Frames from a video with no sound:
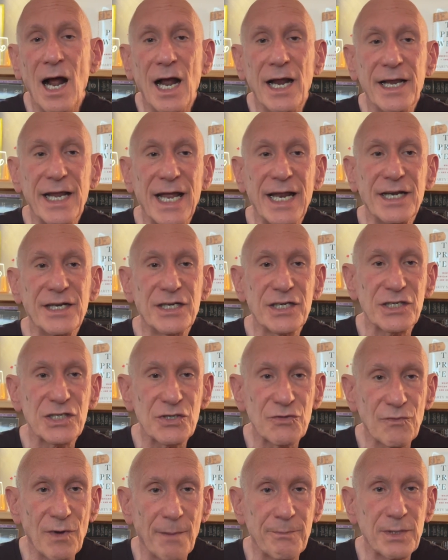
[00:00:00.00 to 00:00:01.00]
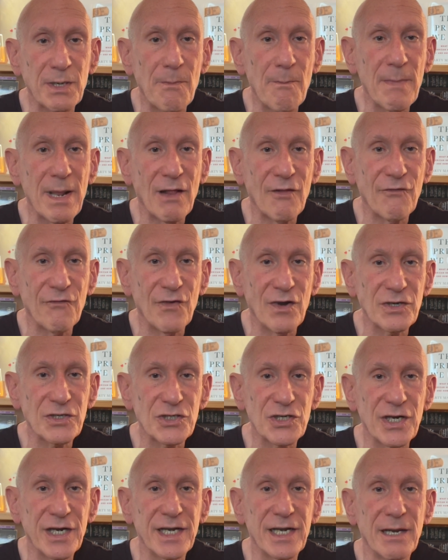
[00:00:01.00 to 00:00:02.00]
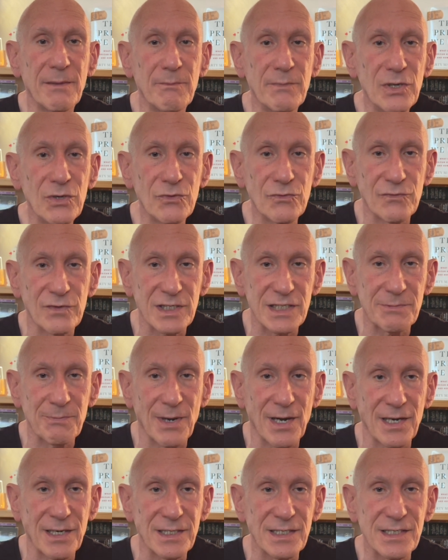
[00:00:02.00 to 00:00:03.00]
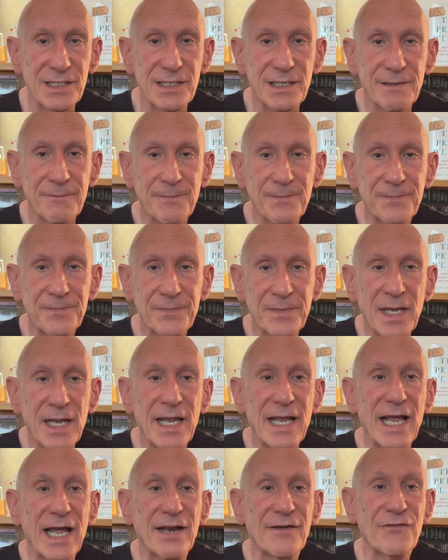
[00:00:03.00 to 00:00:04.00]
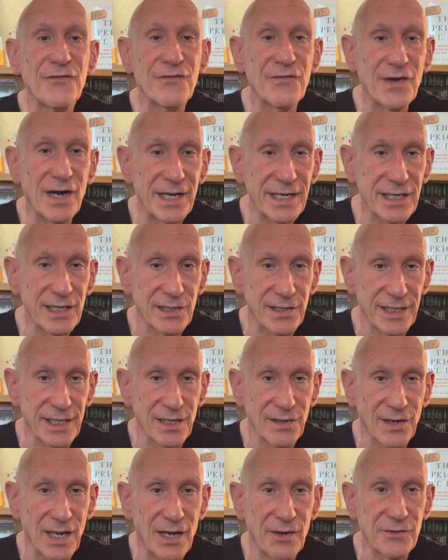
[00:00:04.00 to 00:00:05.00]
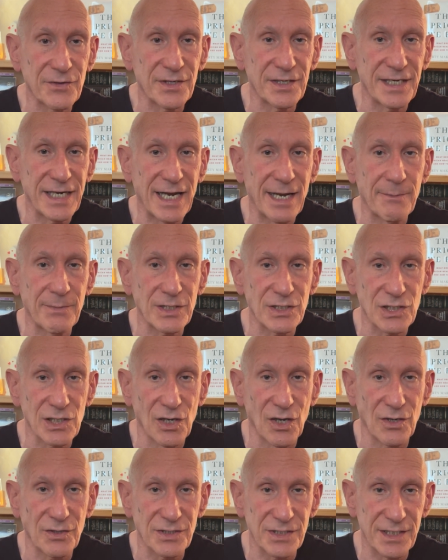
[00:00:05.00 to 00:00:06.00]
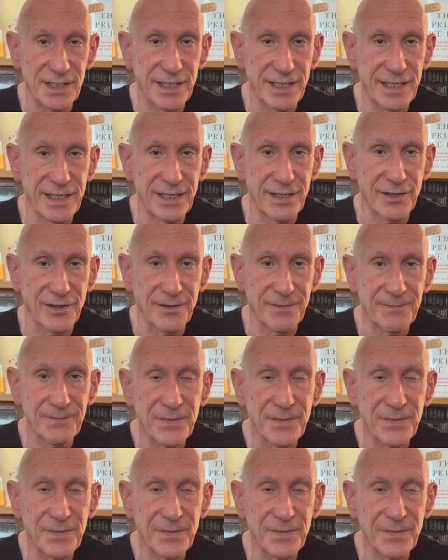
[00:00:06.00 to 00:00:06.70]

can disrupt malfunctioning immune response and finally allow the damaged lungs to heal.